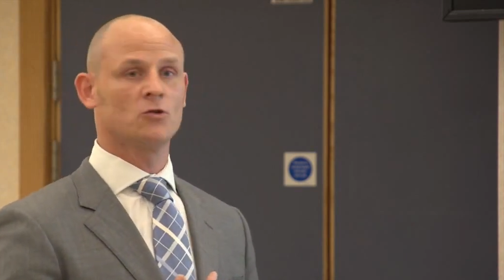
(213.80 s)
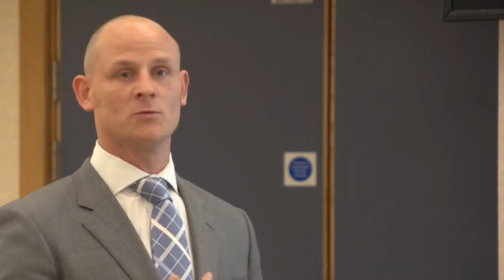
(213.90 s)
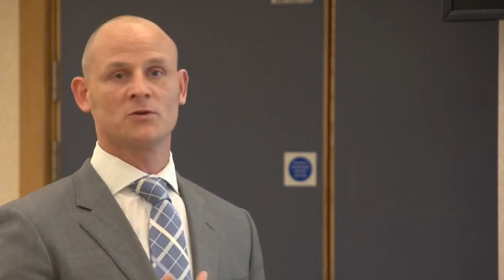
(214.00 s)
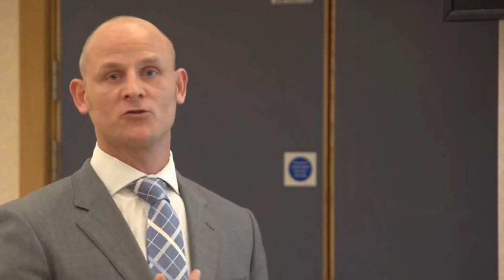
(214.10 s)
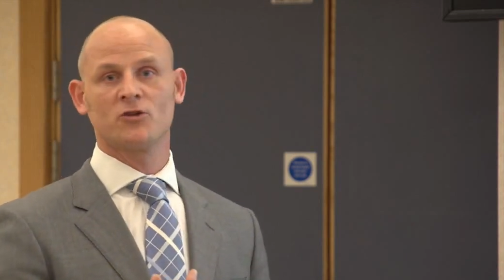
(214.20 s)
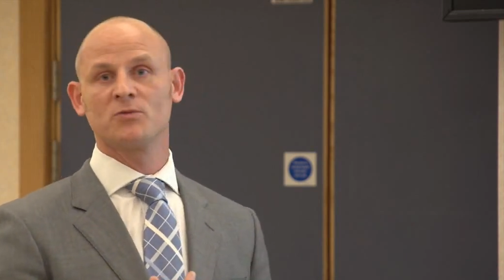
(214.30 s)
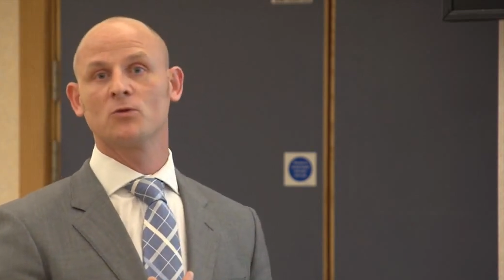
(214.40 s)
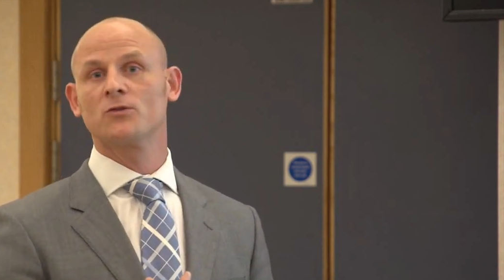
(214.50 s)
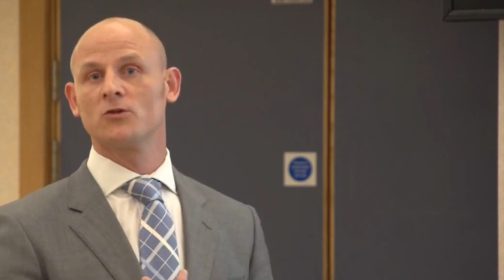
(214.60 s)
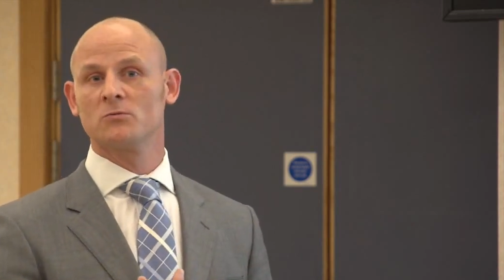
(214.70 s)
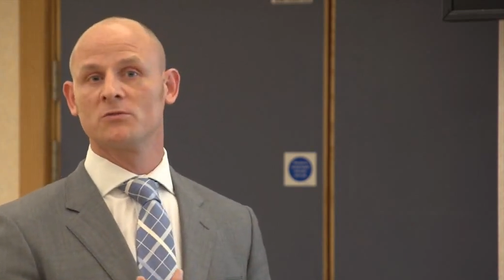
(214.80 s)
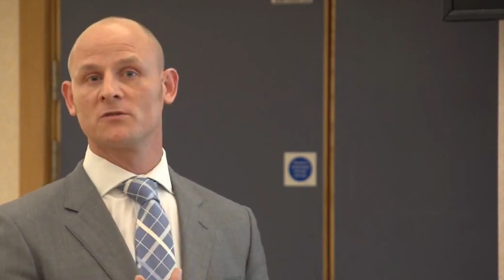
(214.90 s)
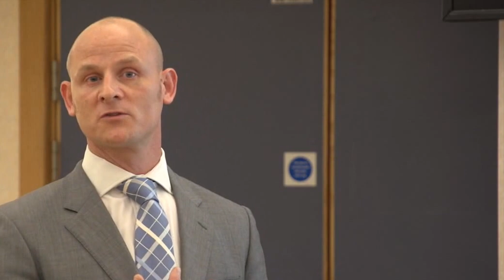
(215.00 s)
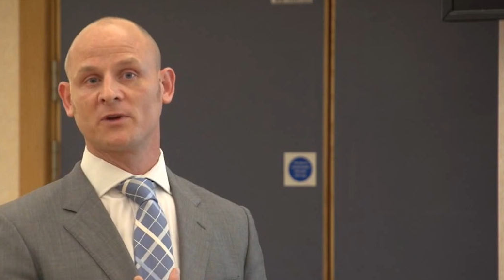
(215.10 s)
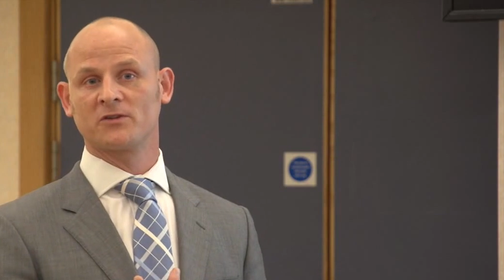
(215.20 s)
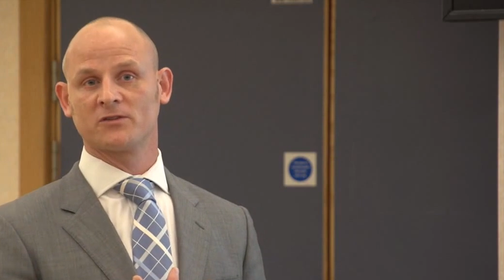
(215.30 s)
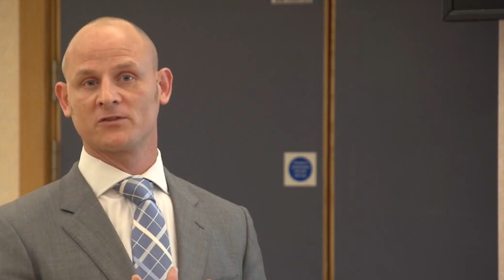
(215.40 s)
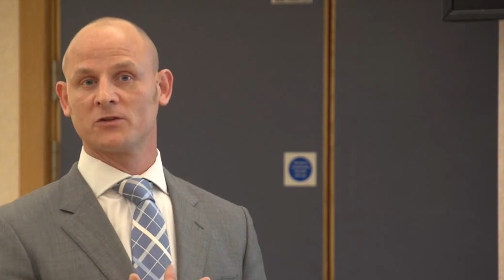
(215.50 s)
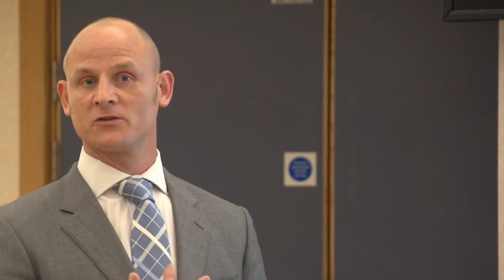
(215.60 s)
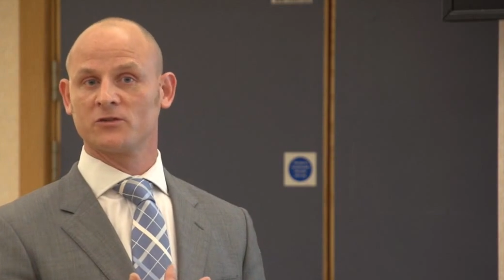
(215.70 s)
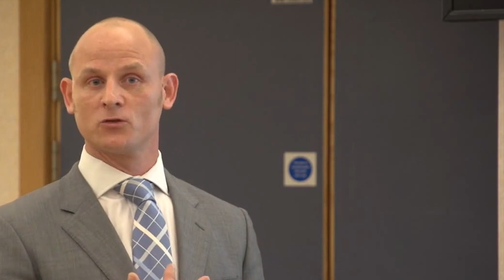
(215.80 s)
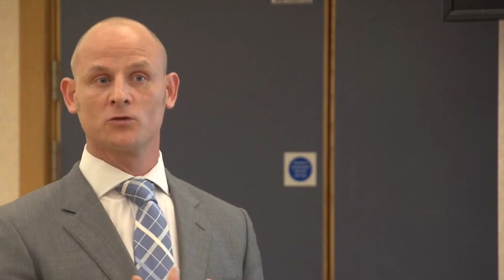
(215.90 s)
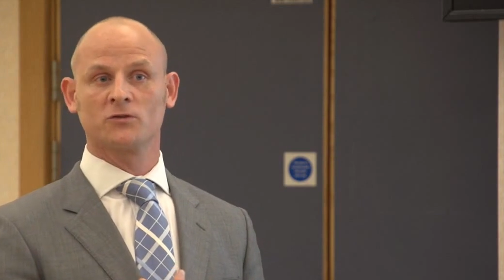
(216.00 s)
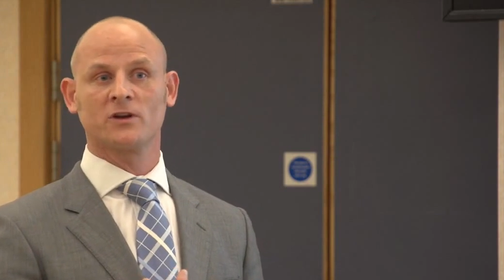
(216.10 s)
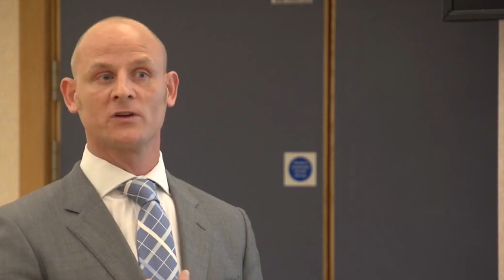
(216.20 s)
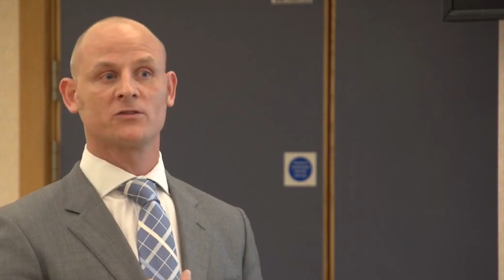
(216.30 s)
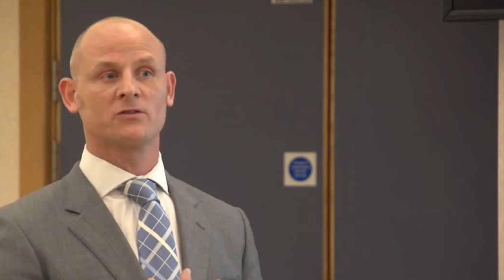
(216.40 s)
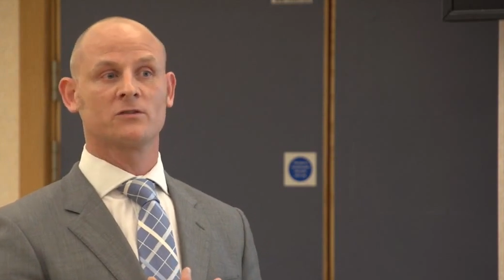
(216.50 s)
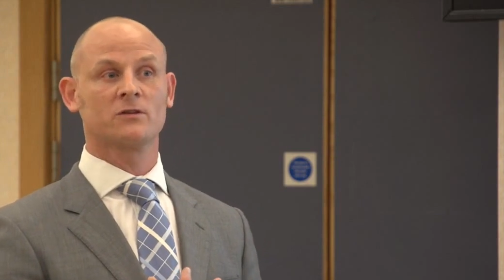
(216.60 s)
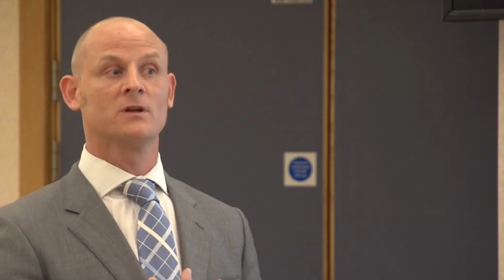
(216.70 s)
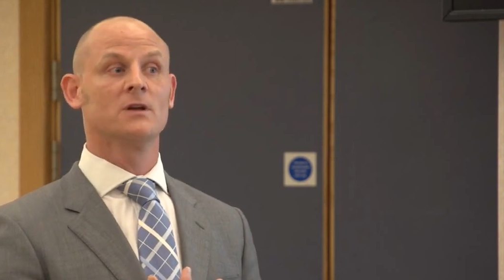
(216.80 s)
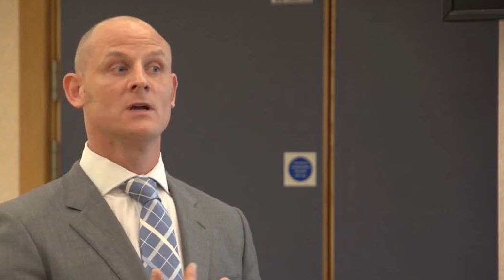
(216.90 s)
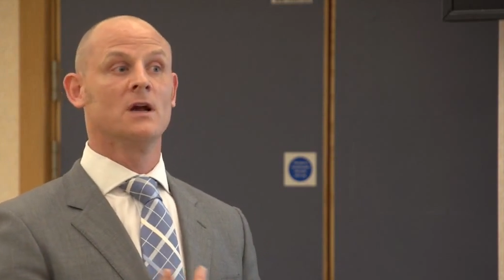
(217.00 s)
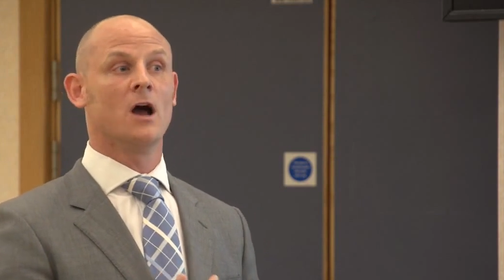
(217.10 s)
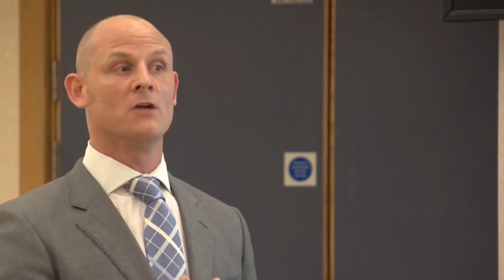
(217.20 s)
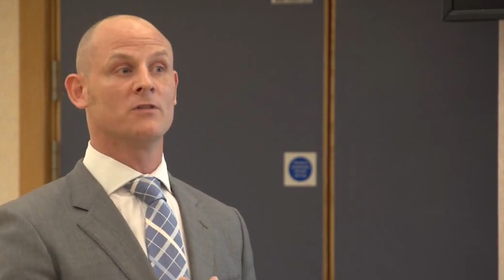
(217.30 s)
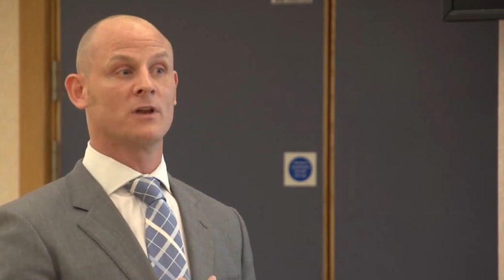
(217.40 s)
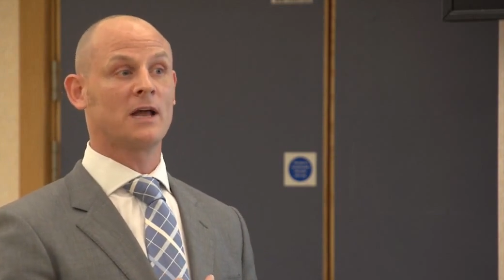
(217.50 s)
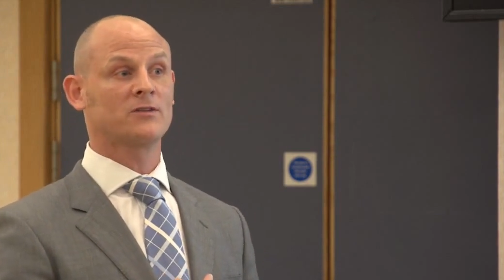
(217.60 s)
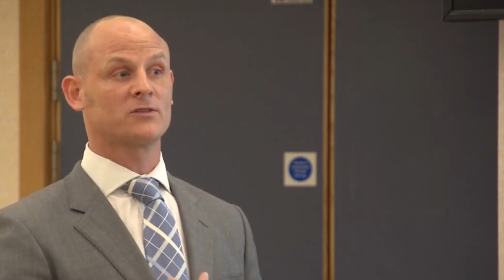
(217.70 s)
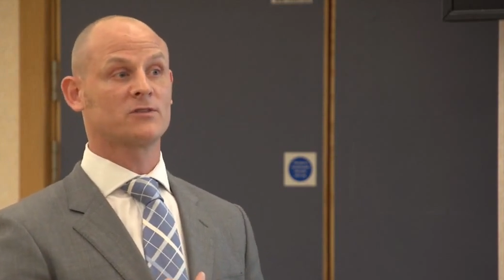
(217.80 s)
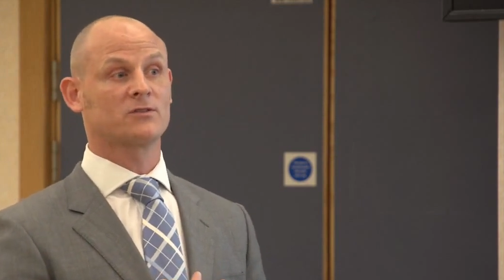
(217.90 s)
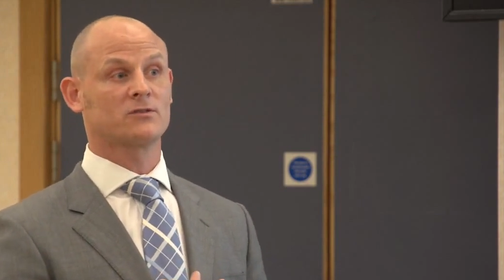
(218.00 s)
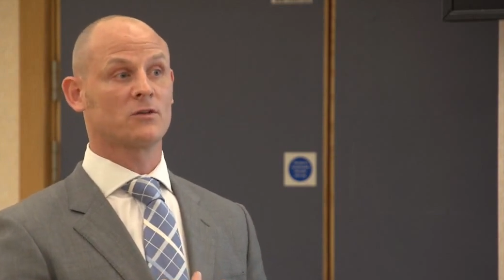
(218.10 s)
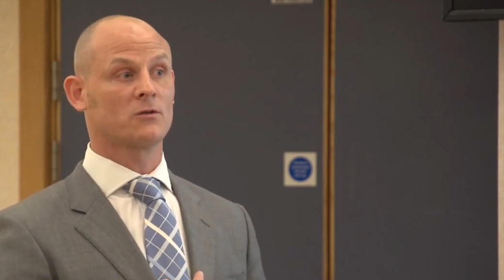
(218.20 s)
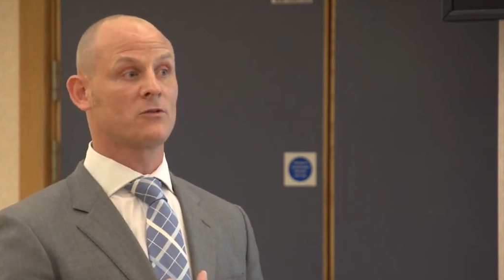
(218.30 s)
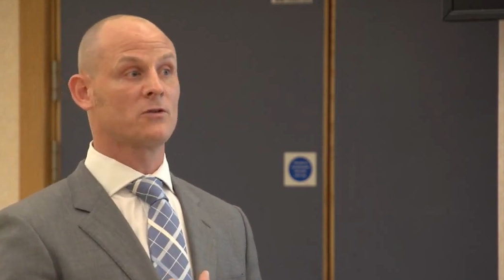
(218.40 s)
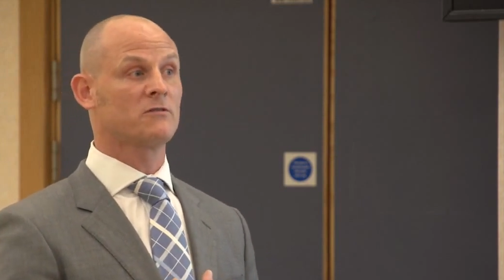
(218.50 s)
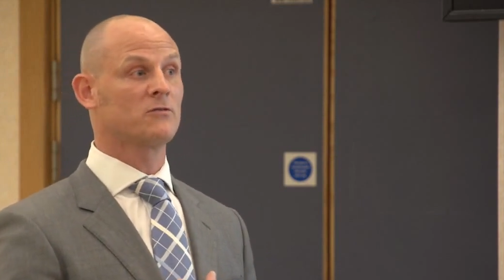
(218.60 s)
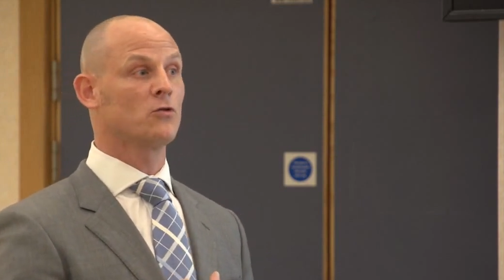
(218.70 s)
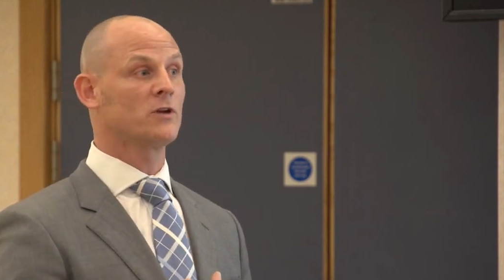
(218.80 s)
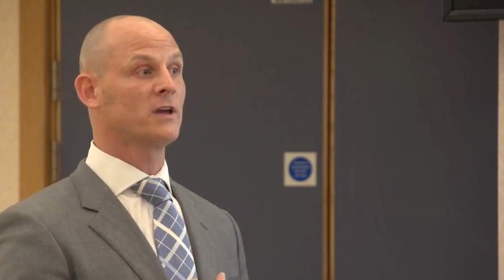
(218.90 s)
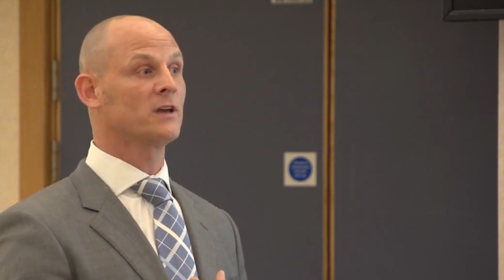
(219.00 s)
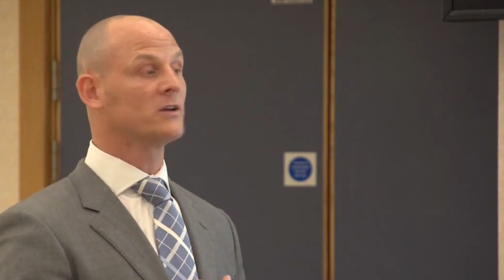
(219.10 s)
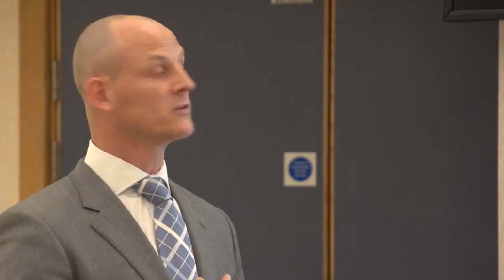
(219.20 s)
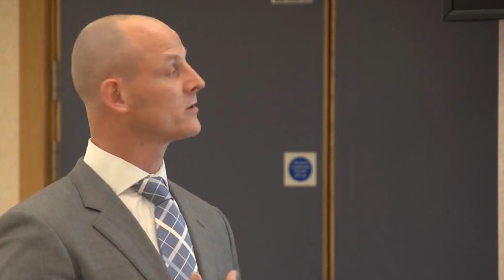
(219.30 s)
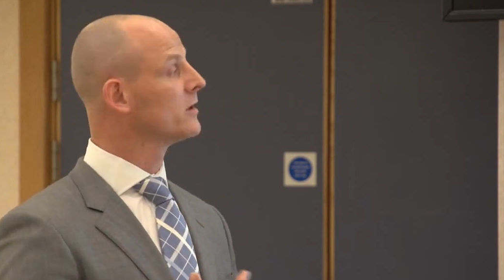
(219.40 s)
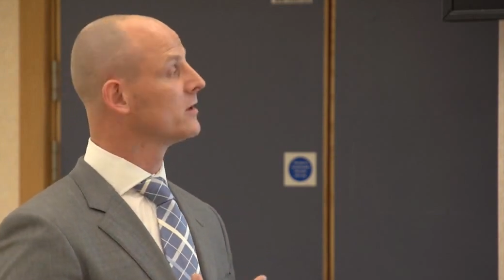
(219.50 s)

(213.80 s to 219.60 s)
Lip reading: almost tripled the number of specialist nurses in organ donation over the last 3 or 4 years.